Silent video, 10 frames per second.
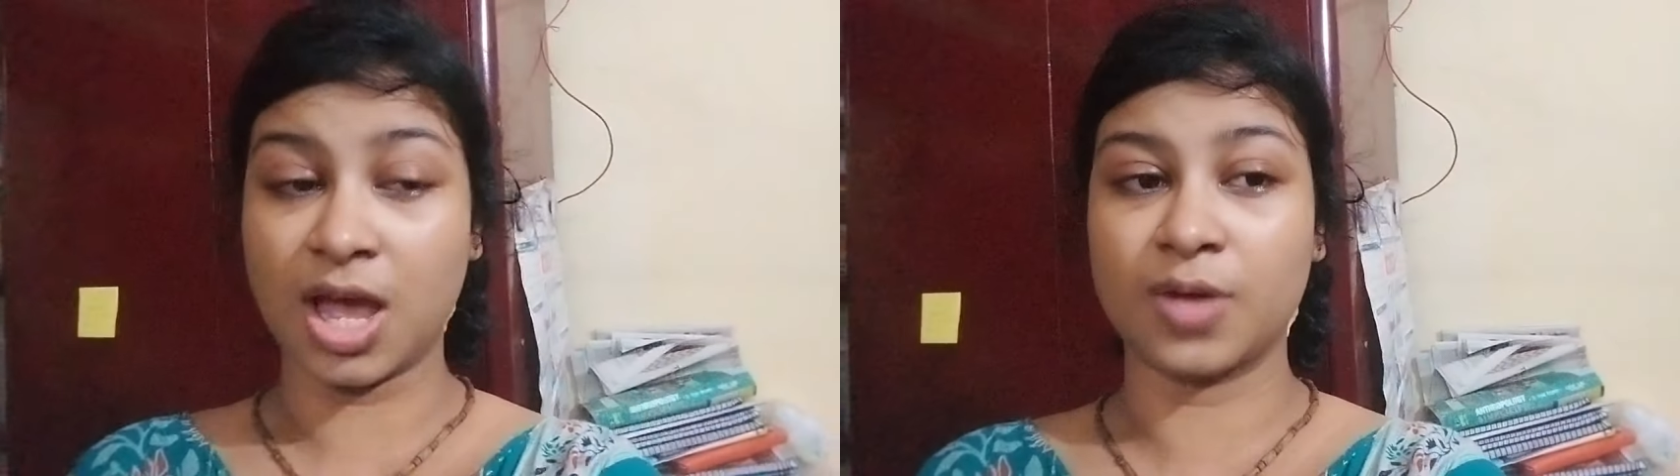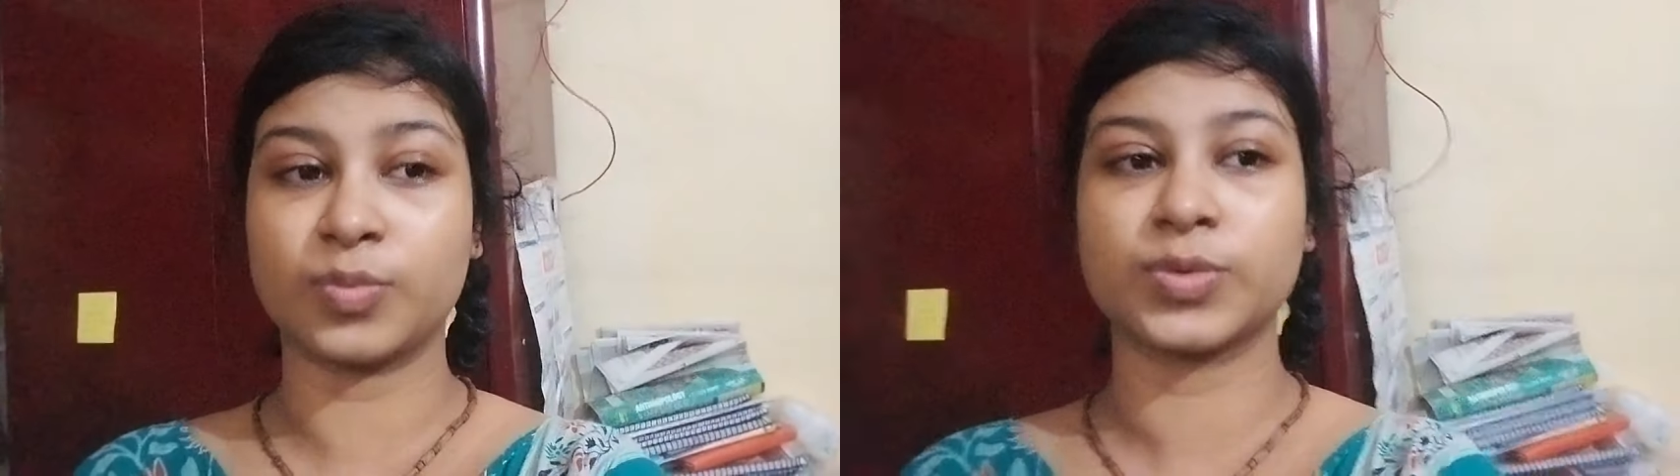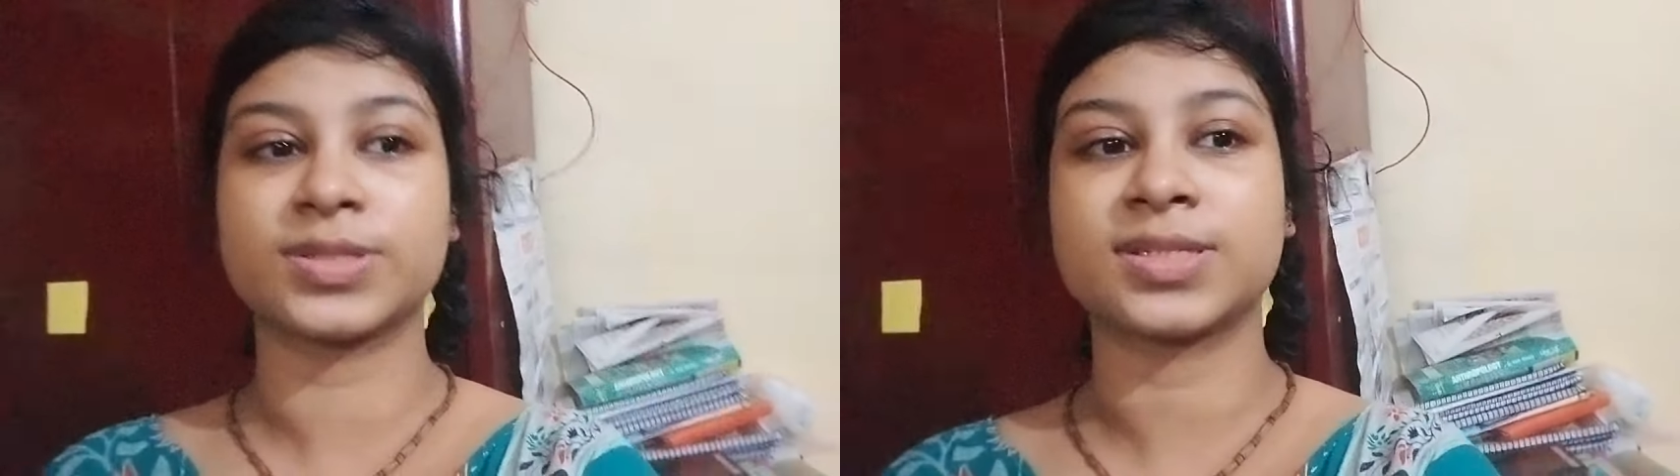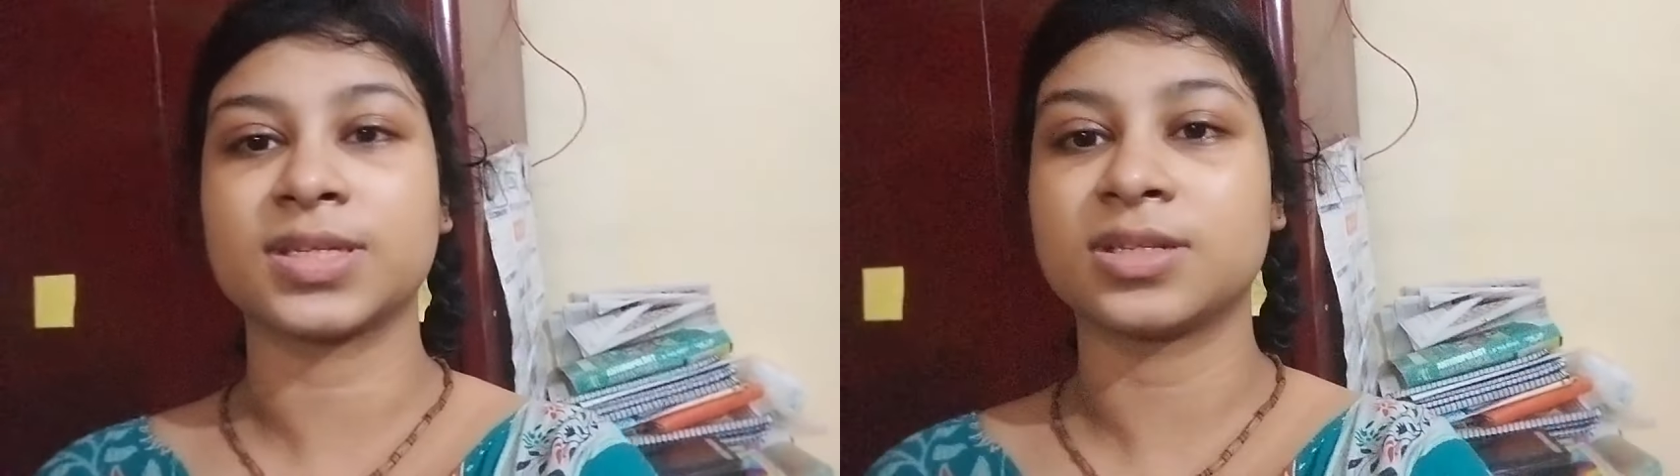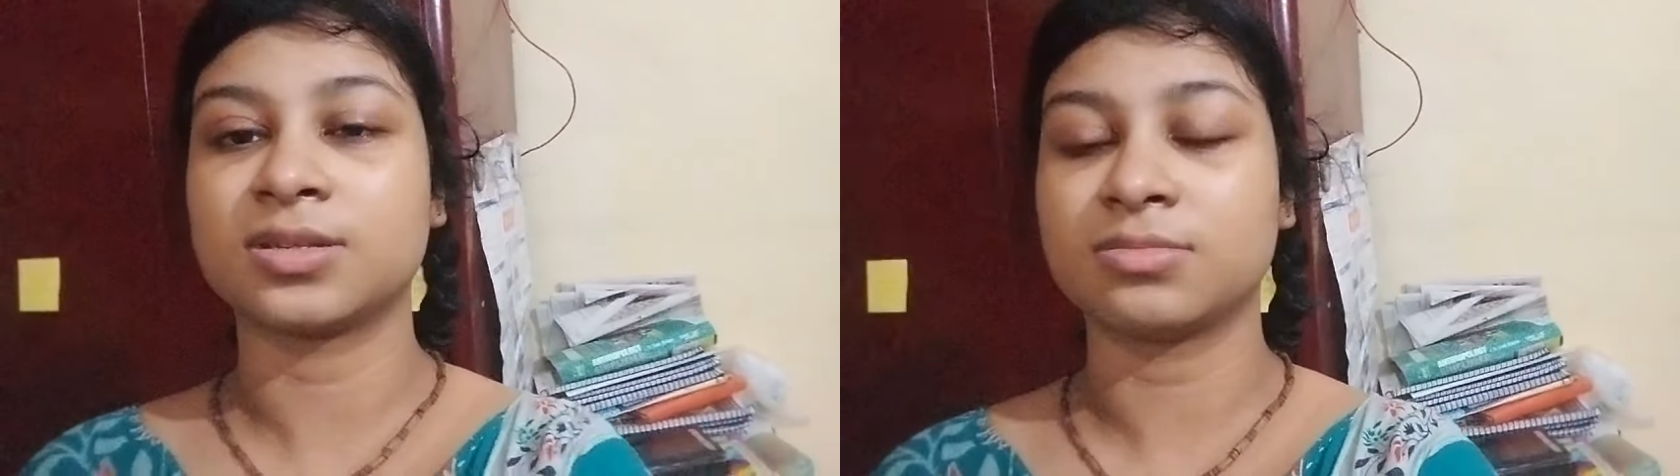I was
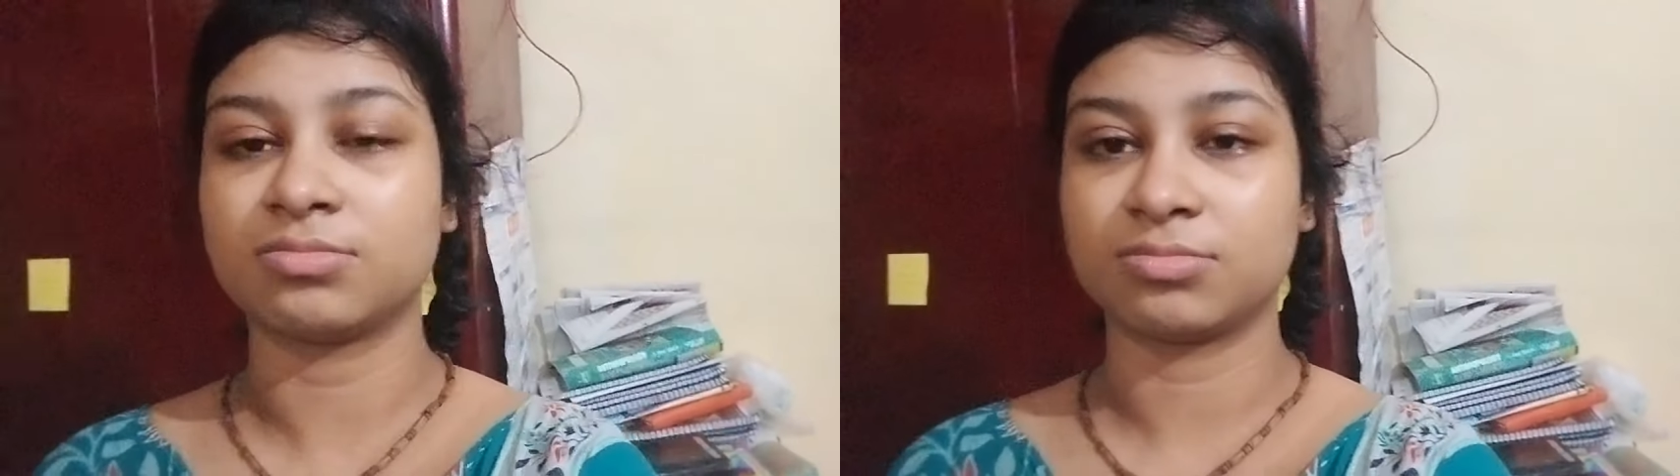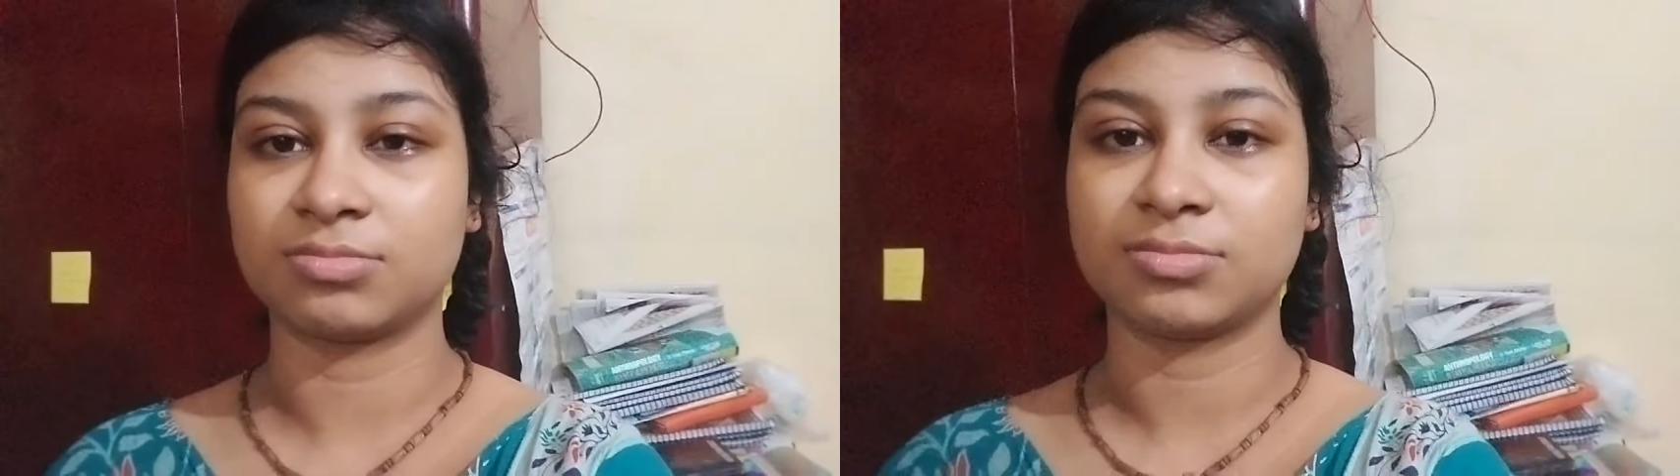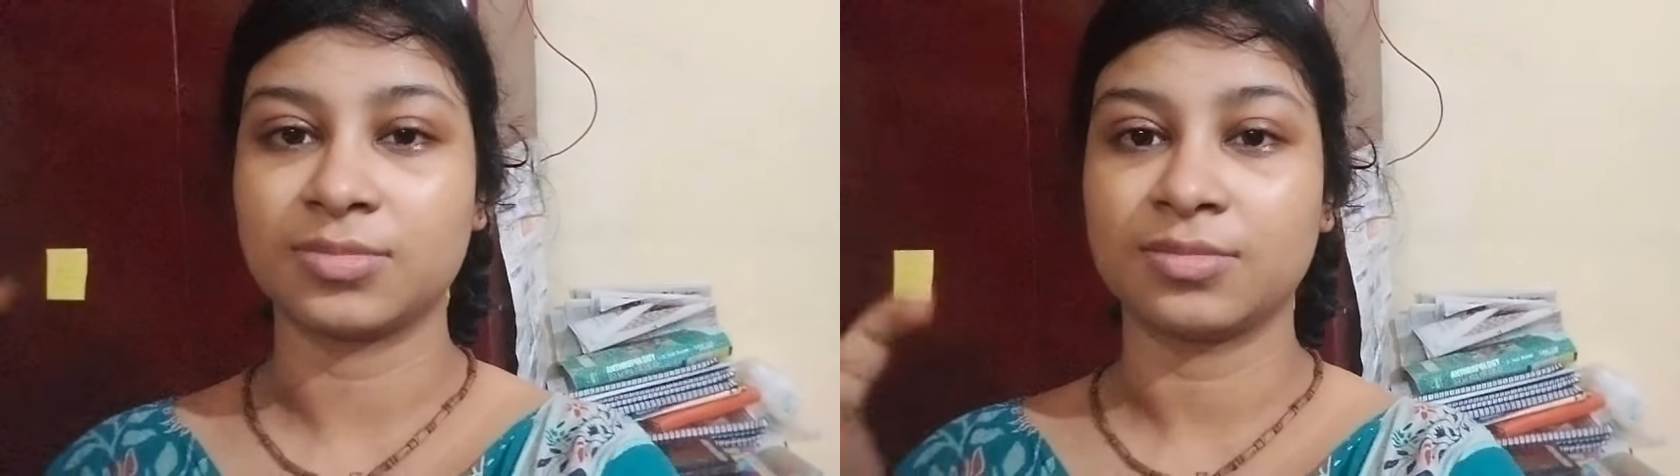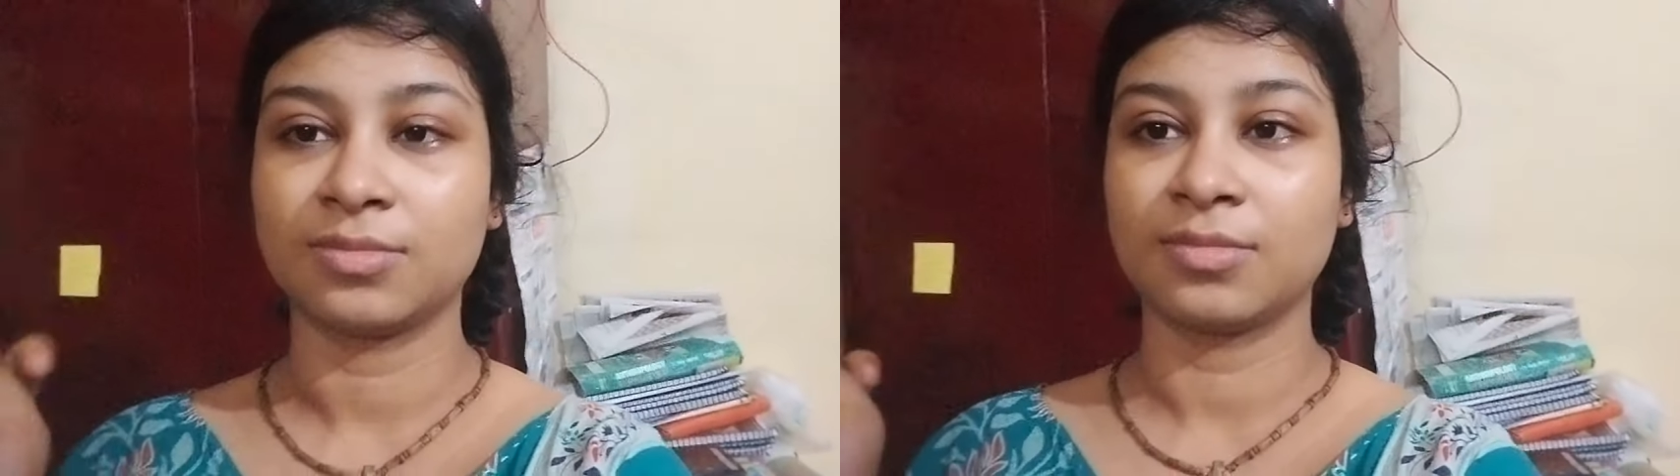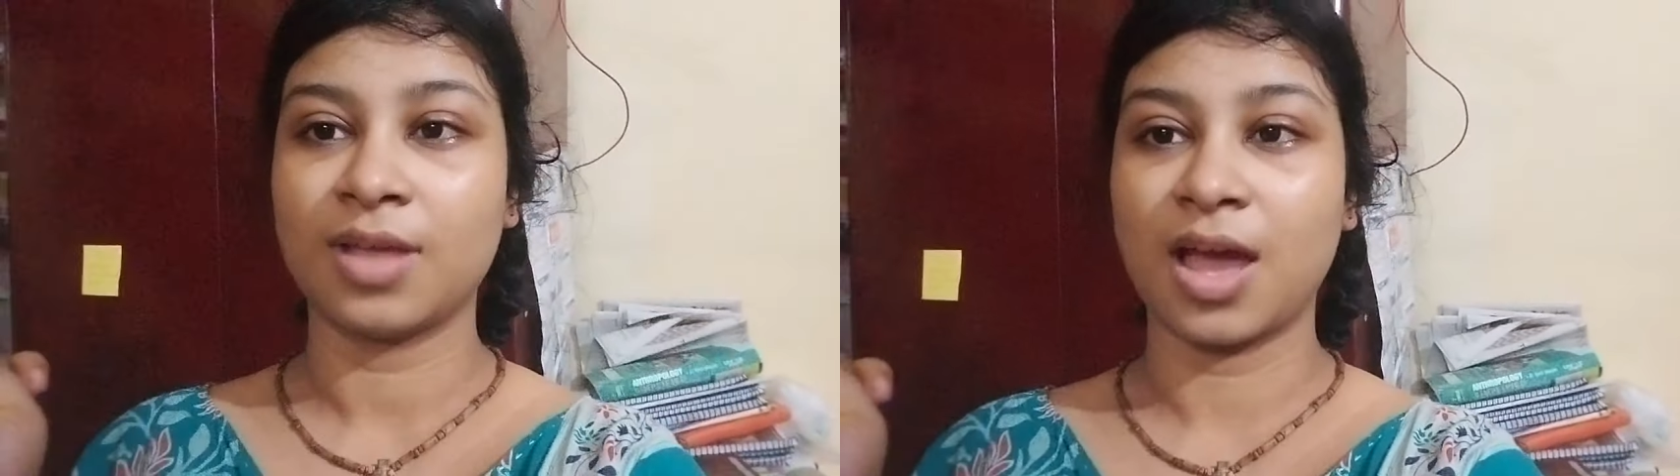in
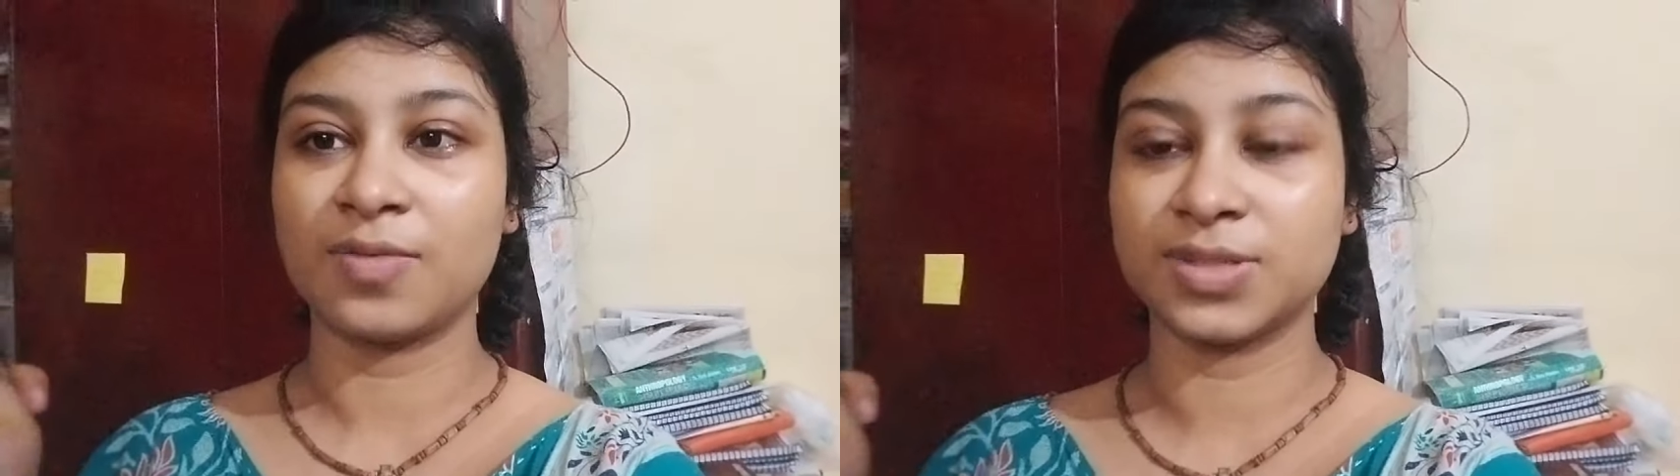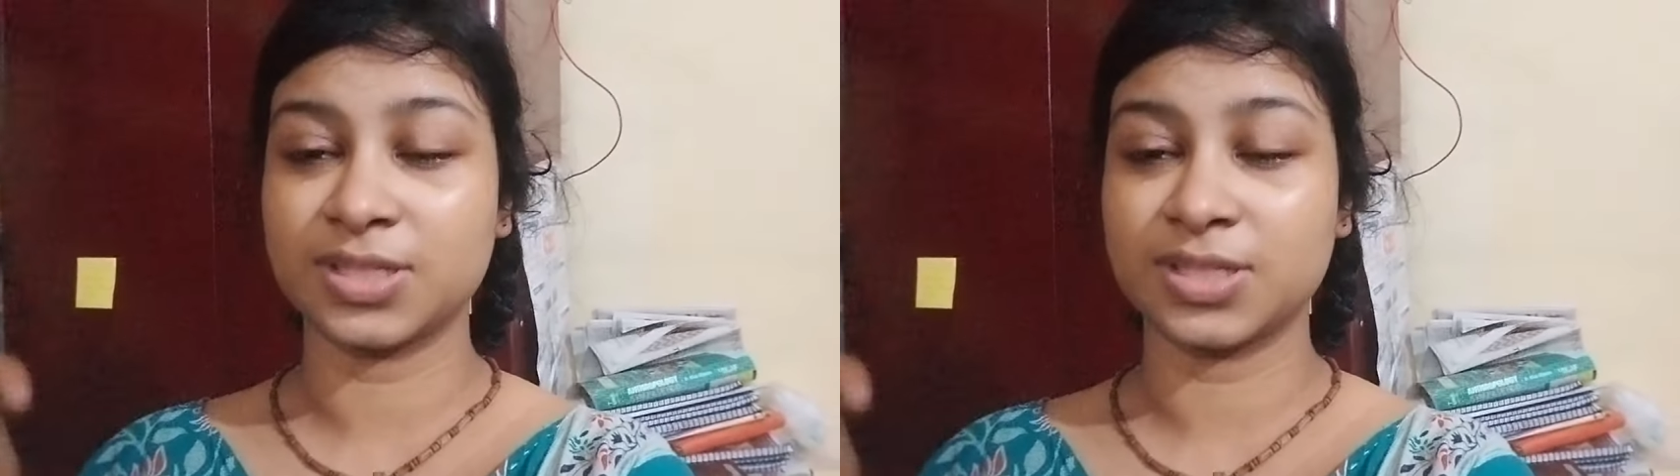I was